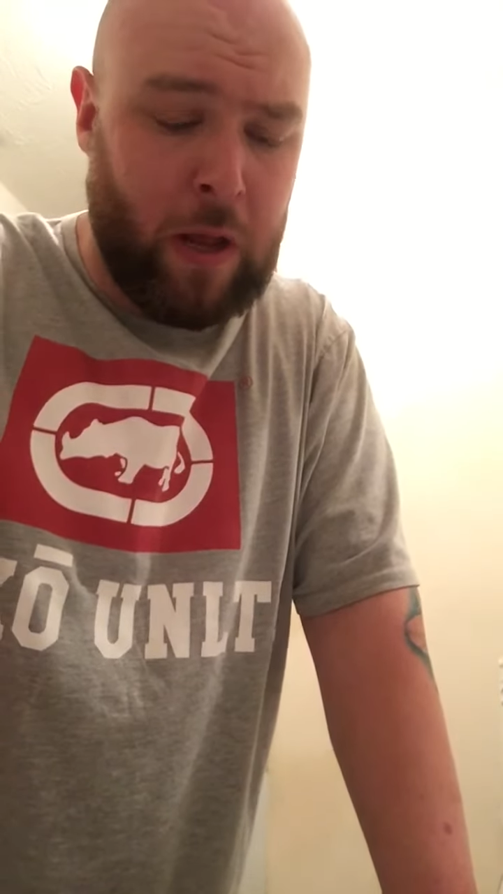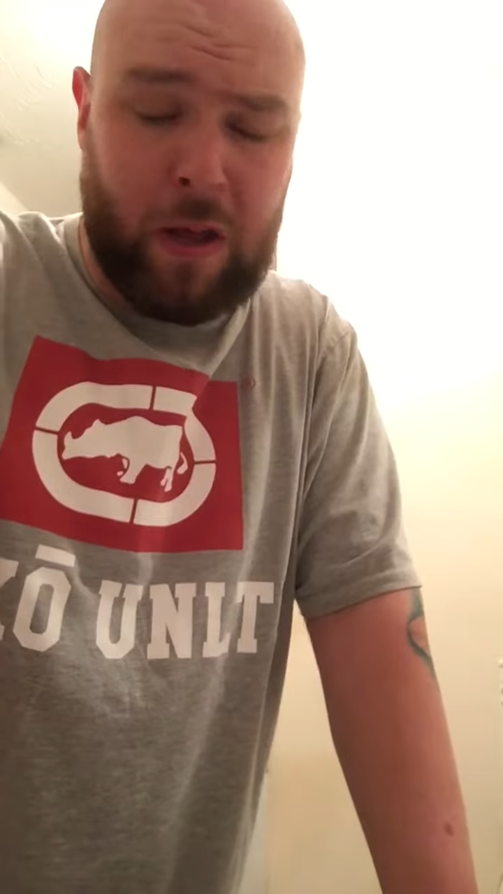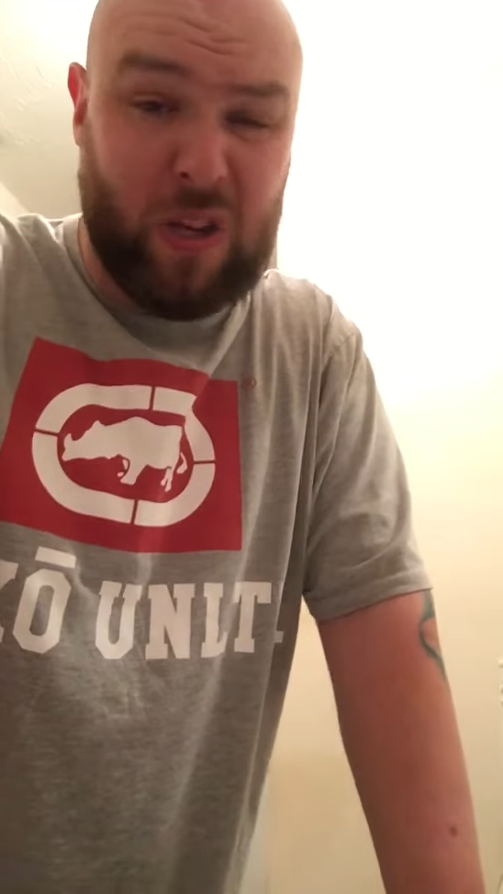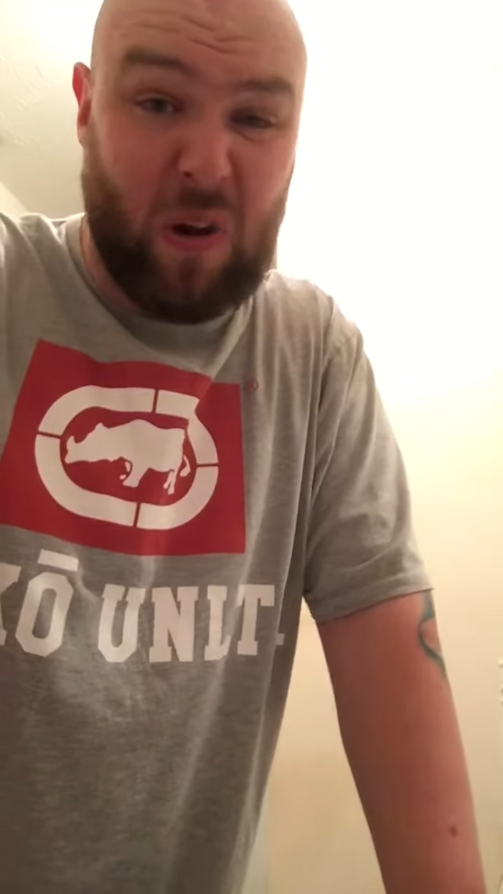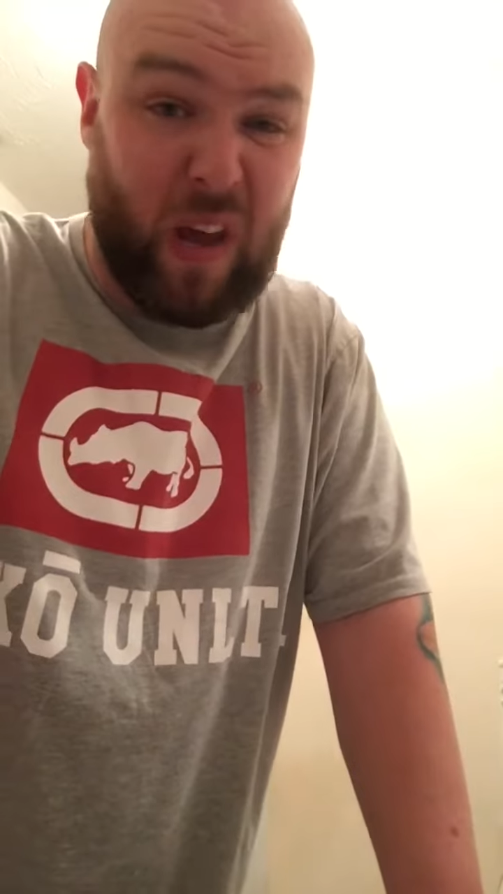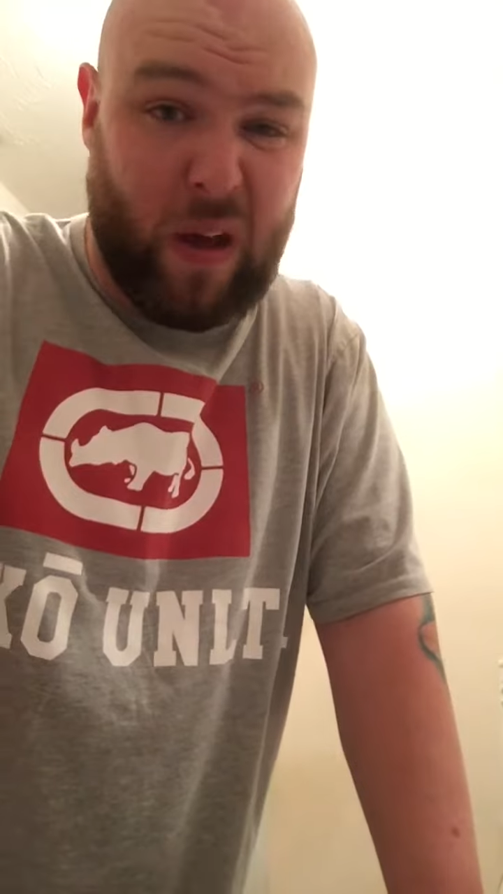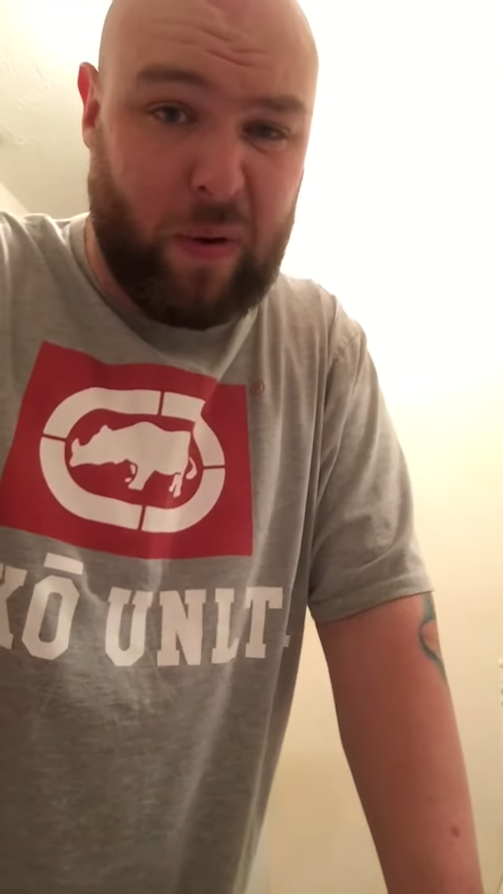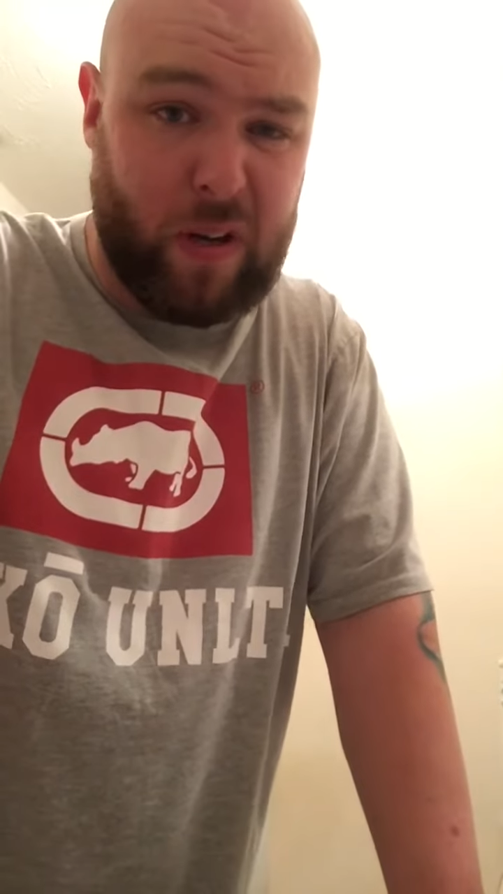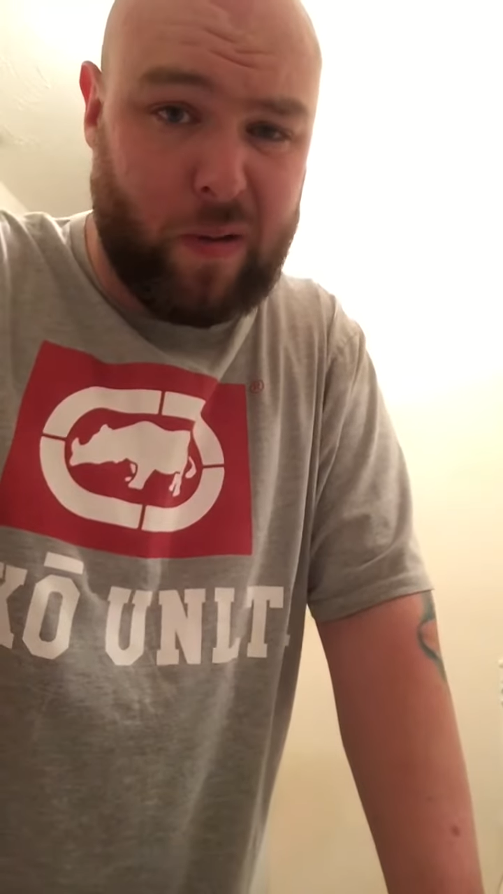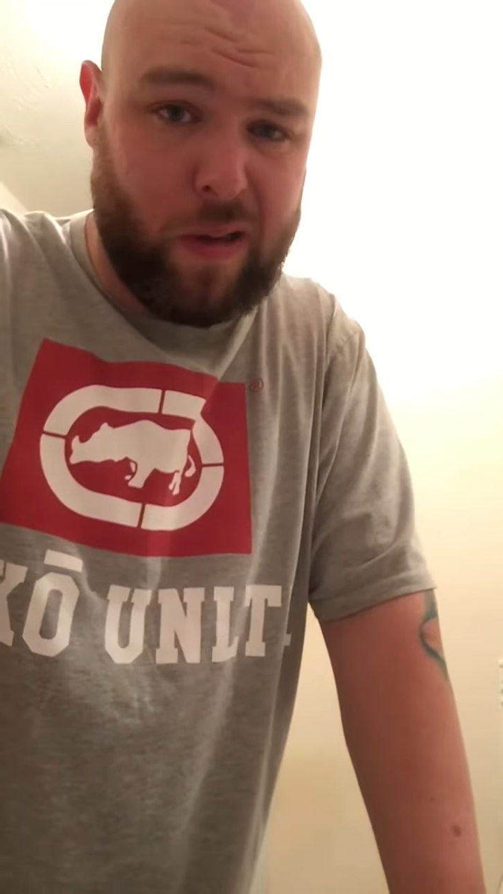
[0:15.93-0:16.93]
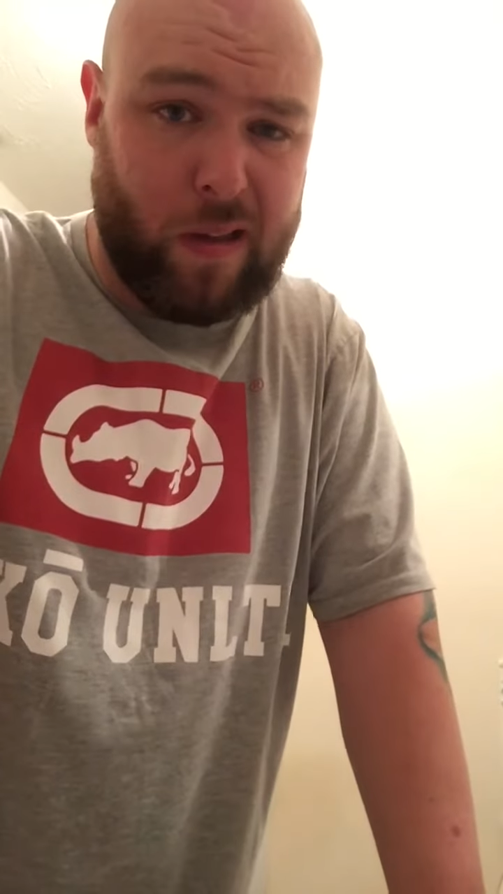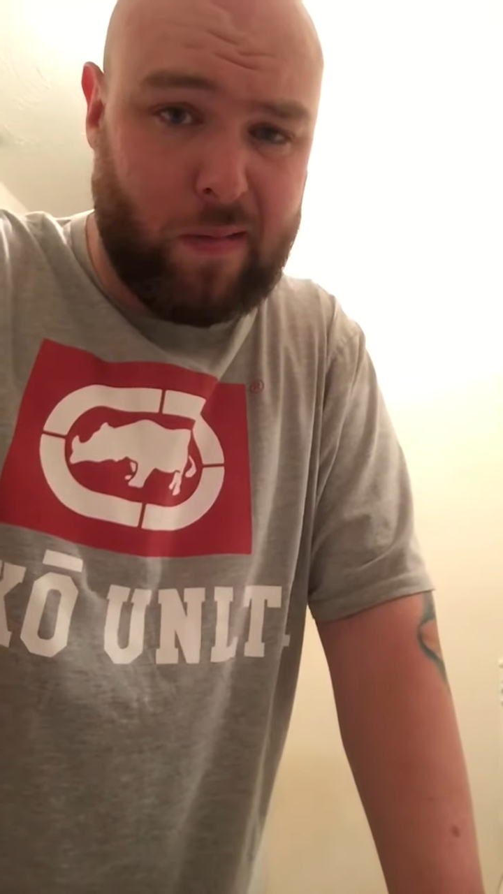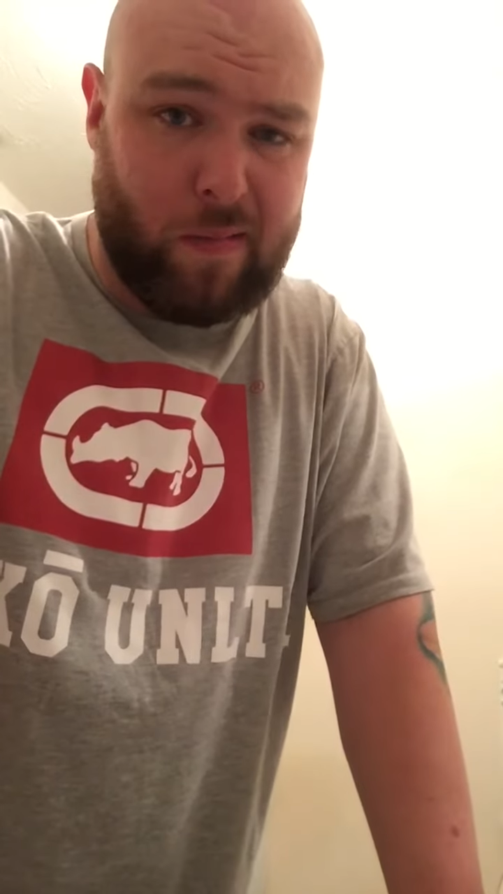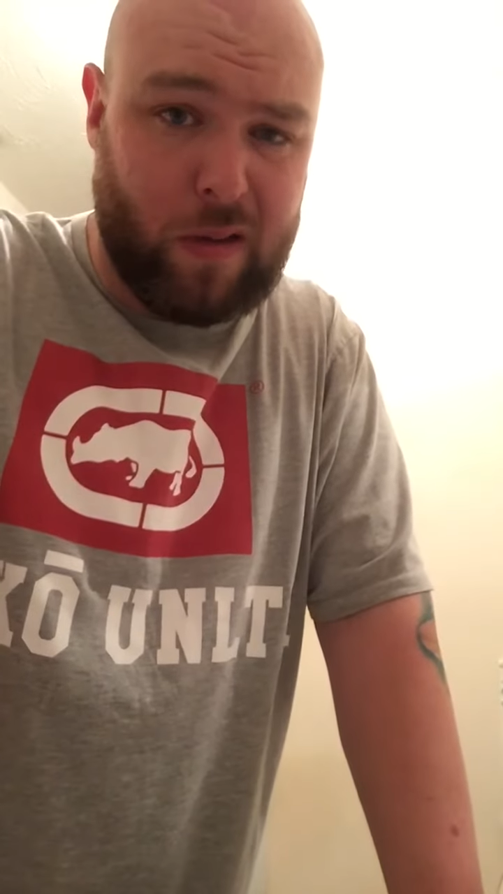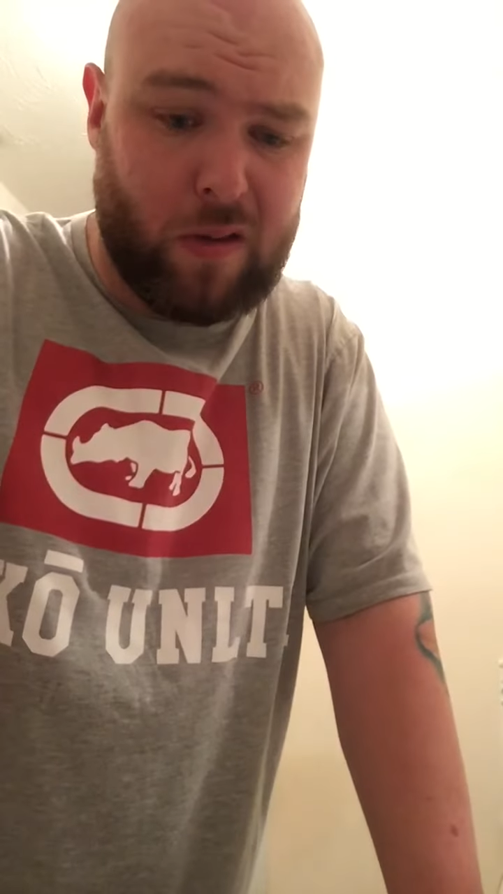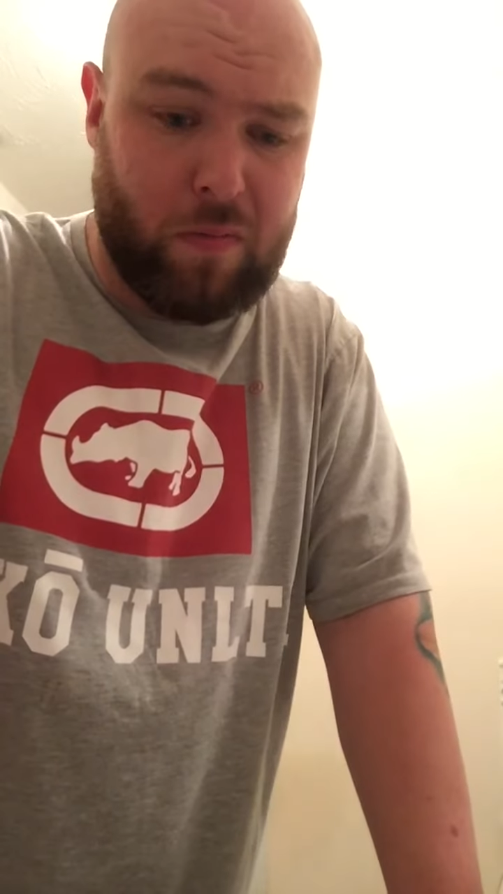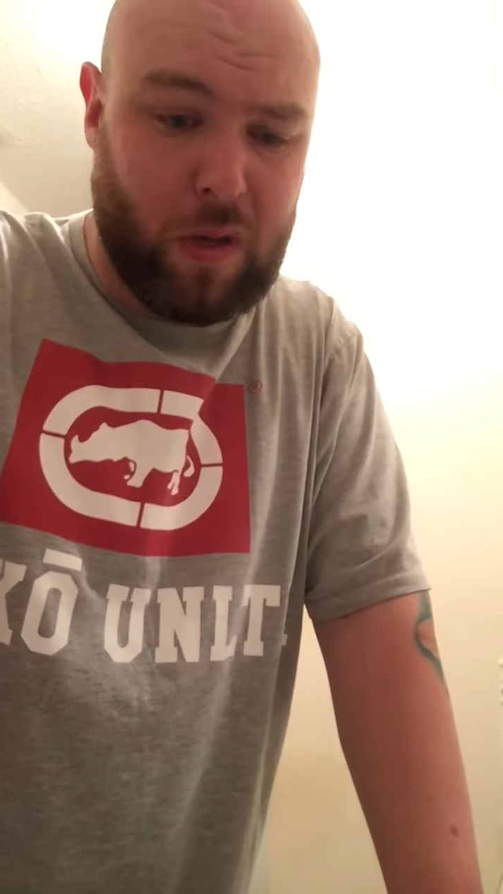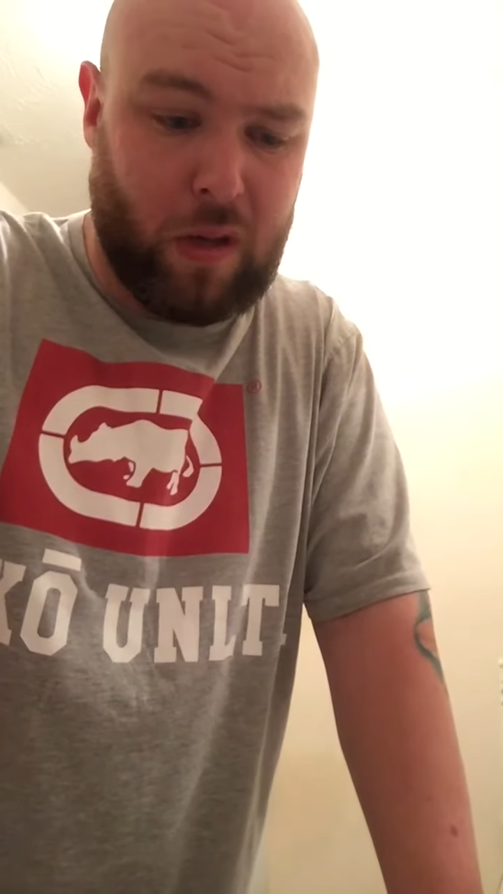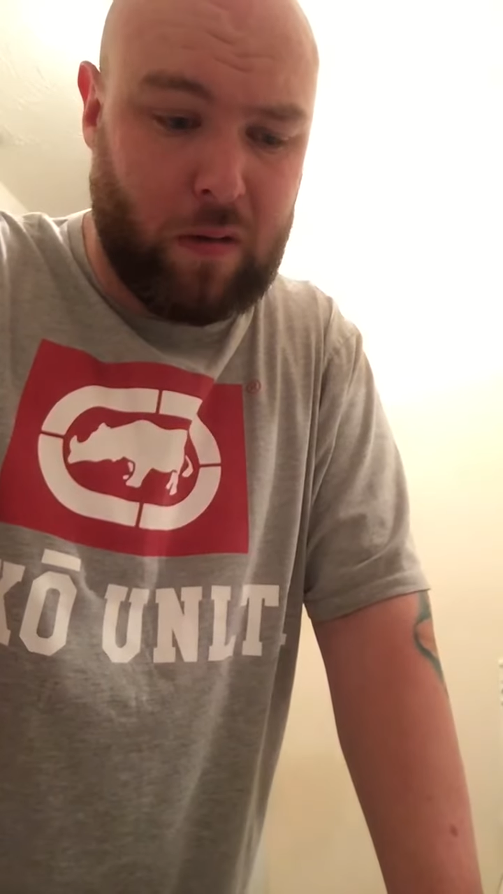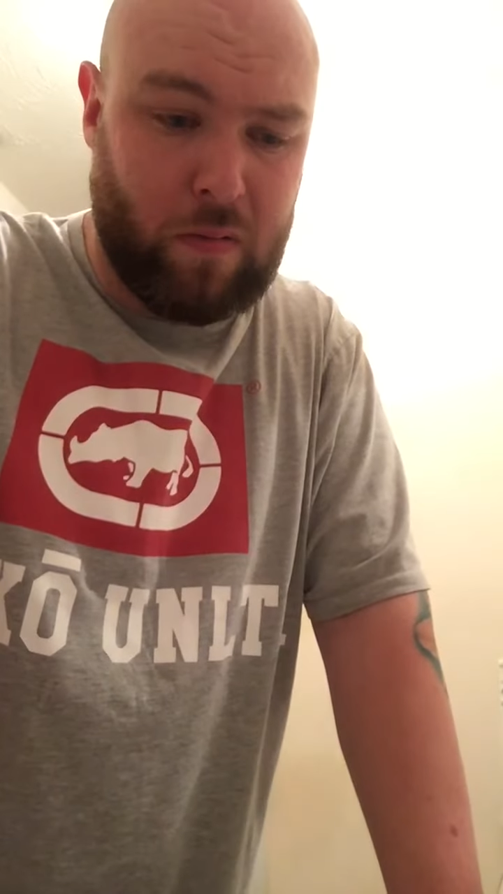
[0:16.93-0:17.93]
It's only how I do it, doesn't
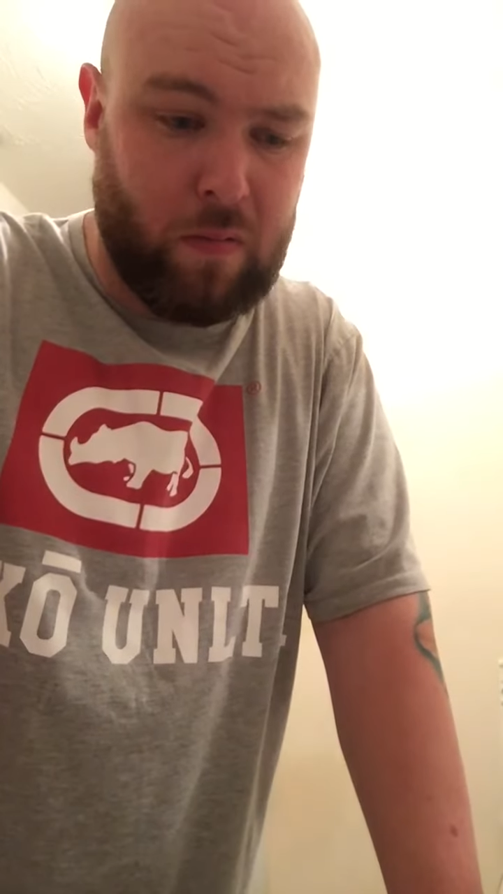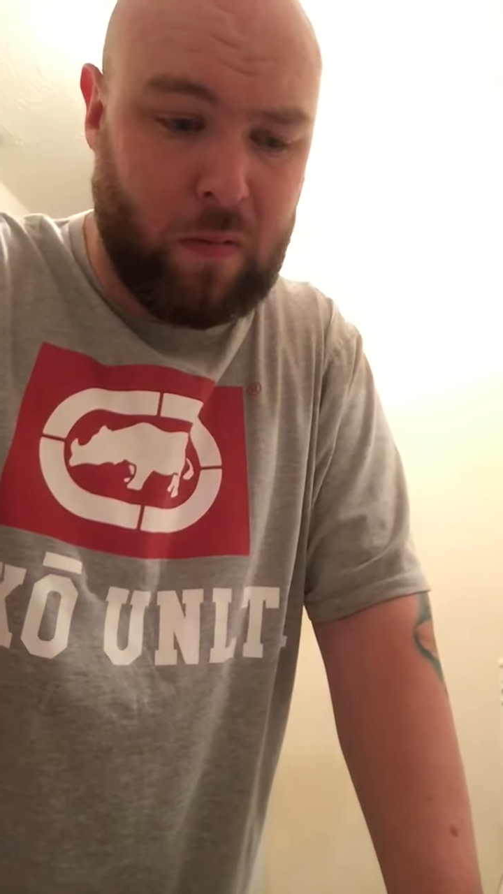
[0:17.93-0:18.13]
mean